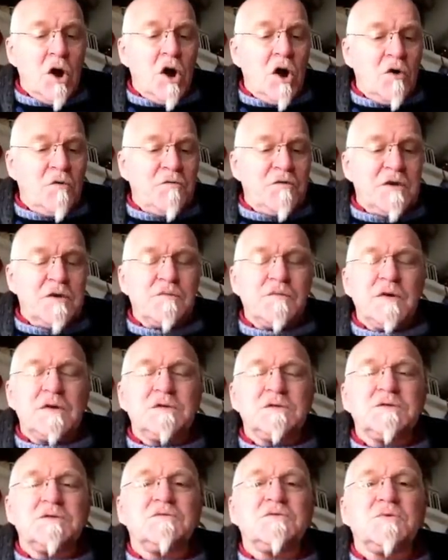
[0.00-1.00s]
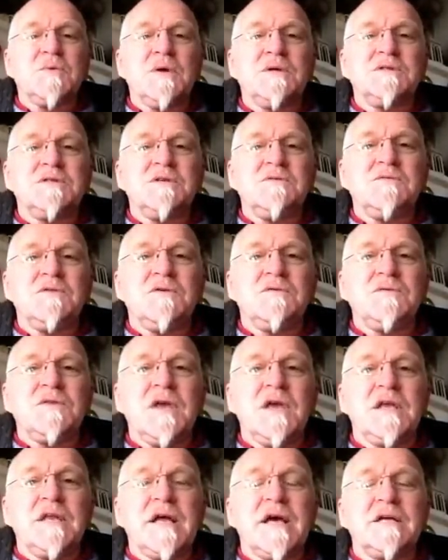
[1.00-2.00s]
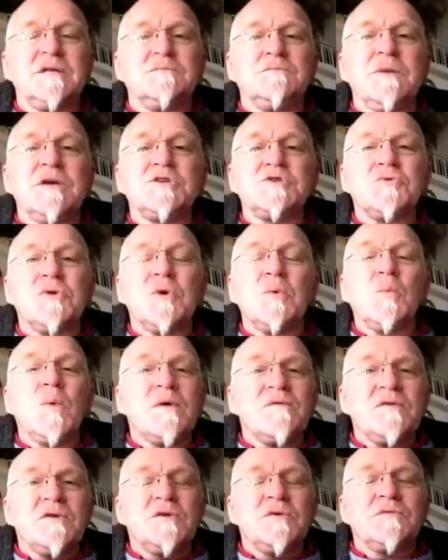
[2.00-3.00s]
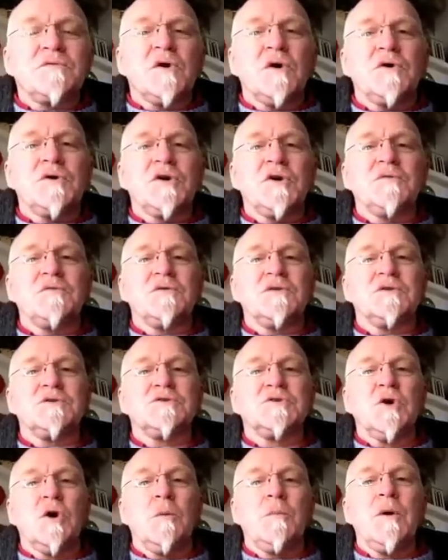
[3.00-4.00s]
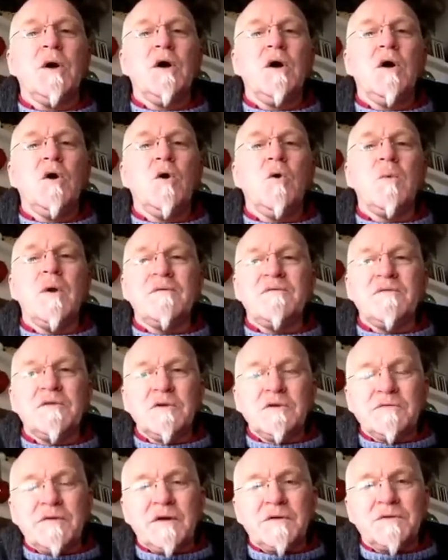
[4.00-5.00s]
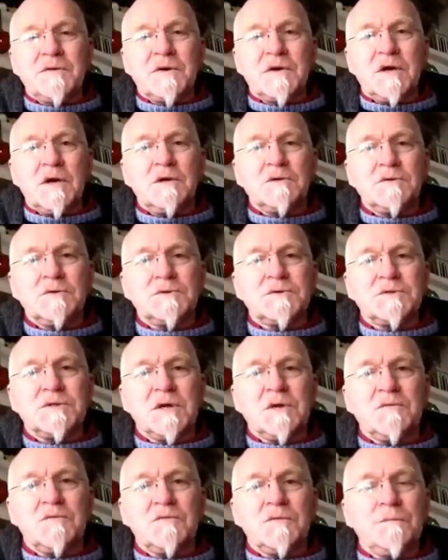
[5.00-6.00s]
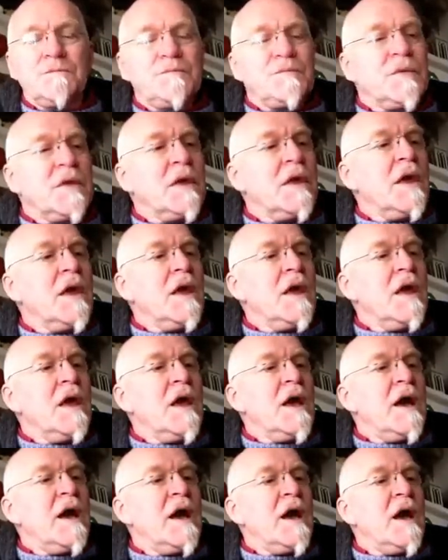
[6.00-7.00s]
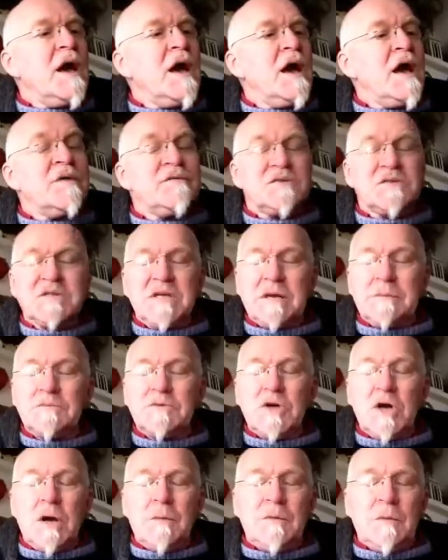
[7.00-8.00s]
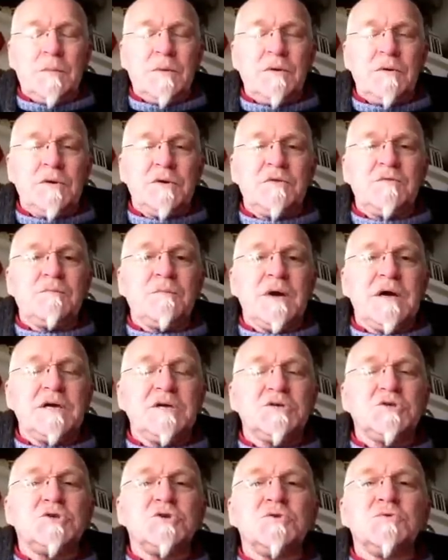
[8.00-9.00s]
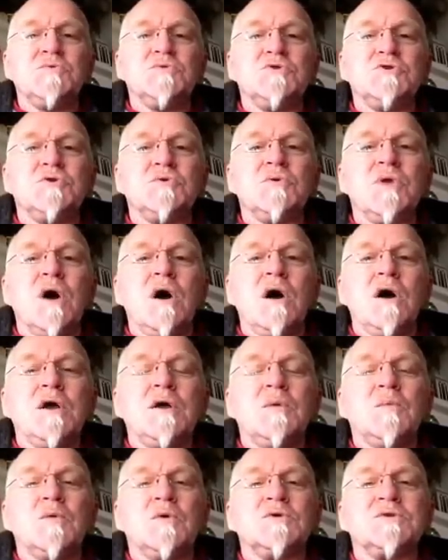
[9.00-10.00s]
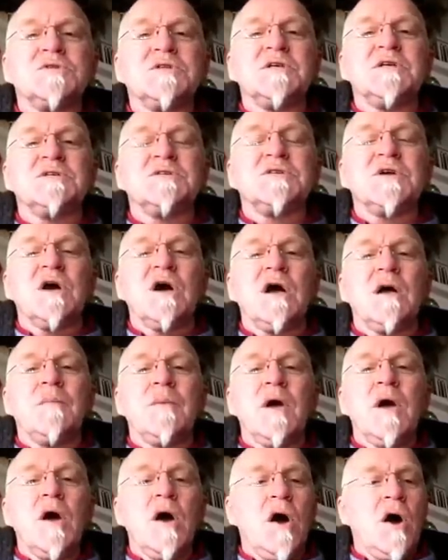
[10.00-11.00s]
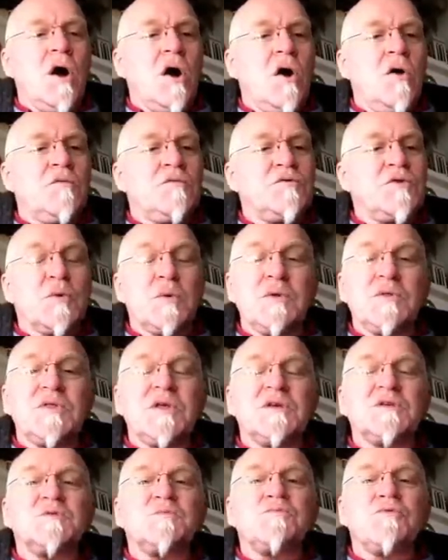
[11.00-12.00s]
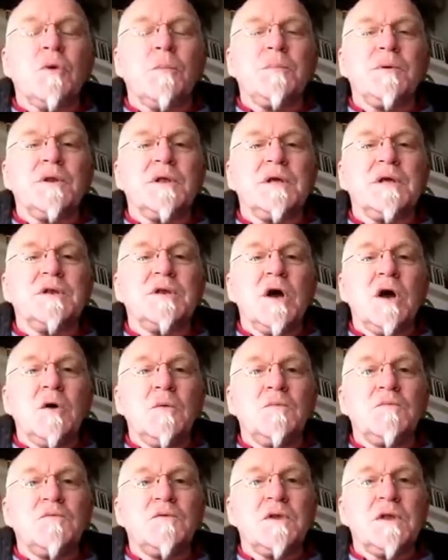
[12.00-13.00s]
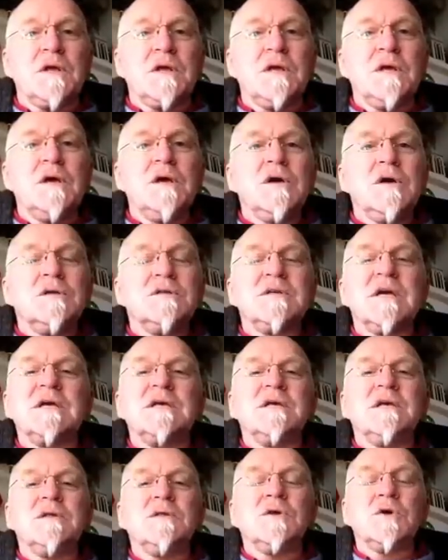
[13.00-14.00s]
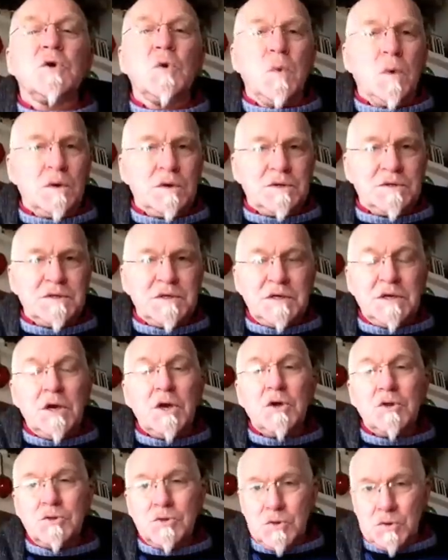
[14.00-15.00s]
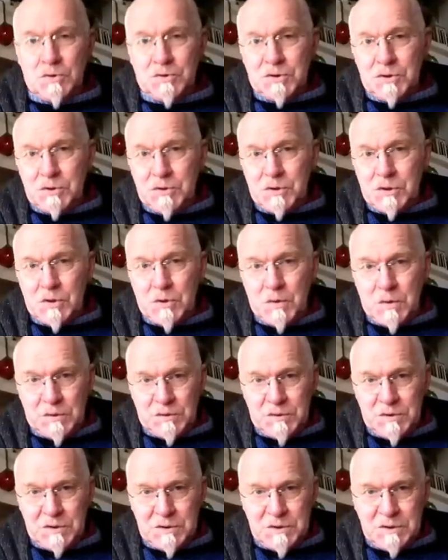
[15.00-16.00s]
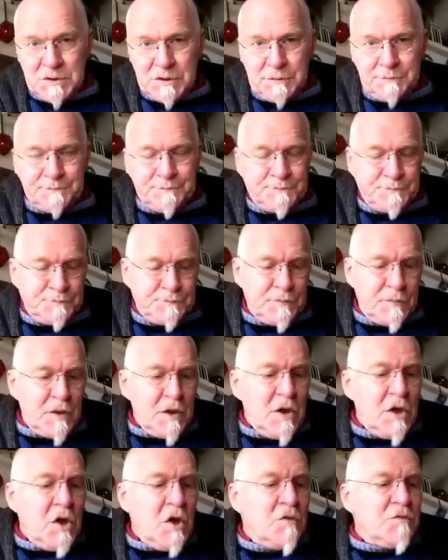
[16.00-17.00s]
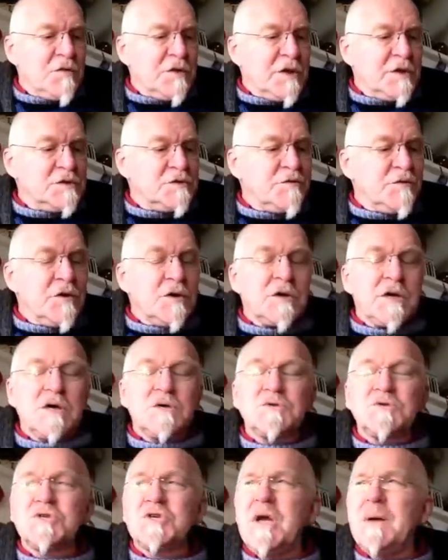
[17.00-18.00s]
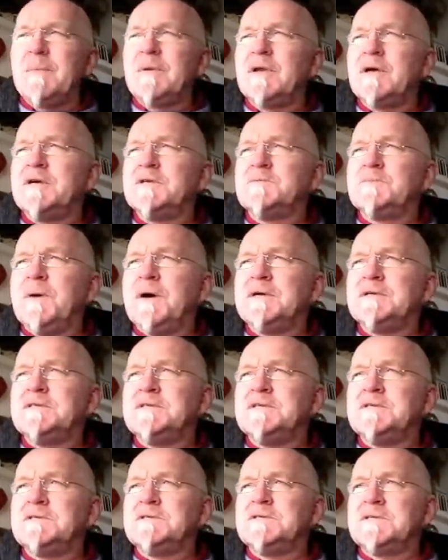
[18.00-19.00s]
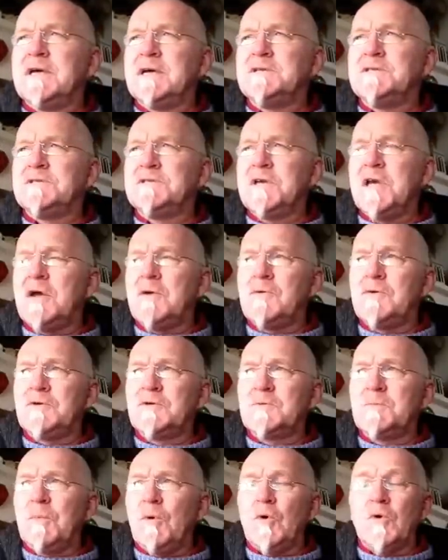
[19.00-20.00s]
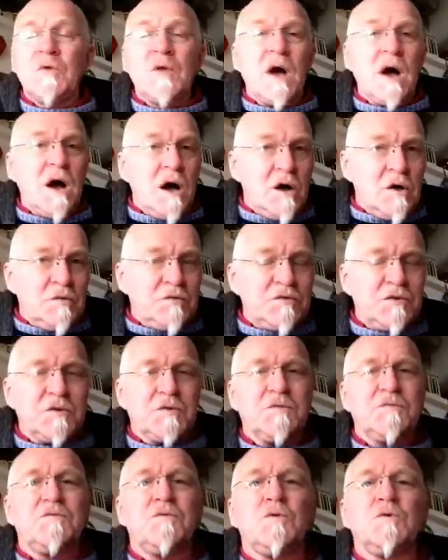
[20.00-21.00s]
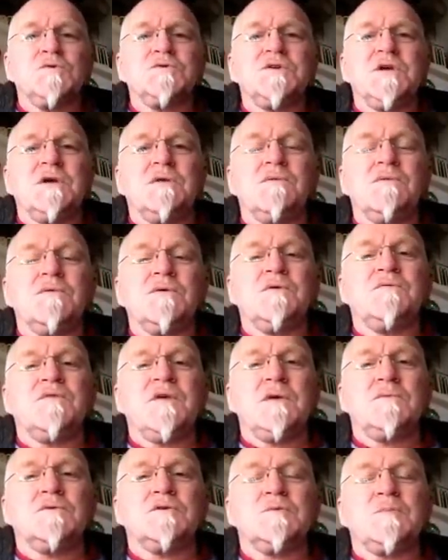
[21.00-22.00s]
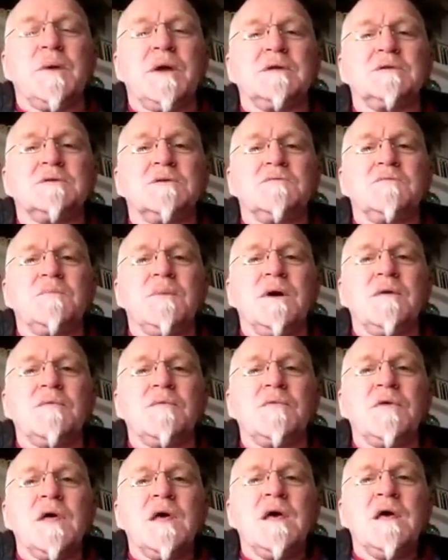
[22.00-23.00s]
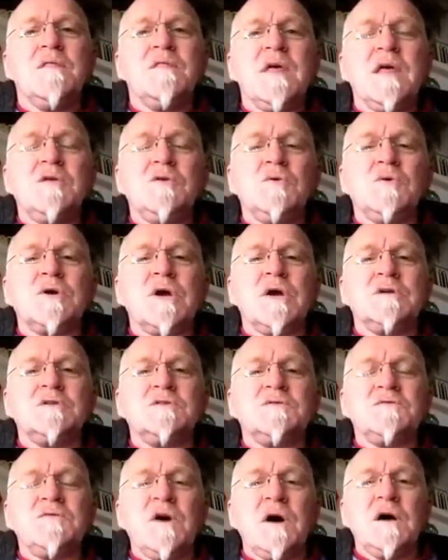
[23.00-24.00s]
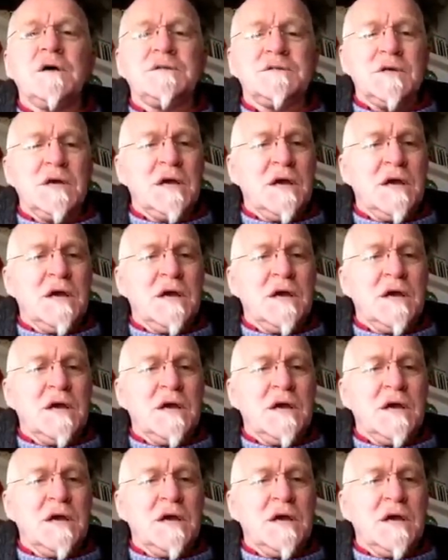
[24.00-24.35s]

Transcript: of the events of 2015 and measuring whether you've gone over the top or whether you've undercut yourself. At the same time, the period of May, June, July will see a time of doing things properly and hopefully taking the quality, not the quantity. For those Virgos, Geminis, Pisces and Sagittarians born after the 14th of their respective month, then you're going to find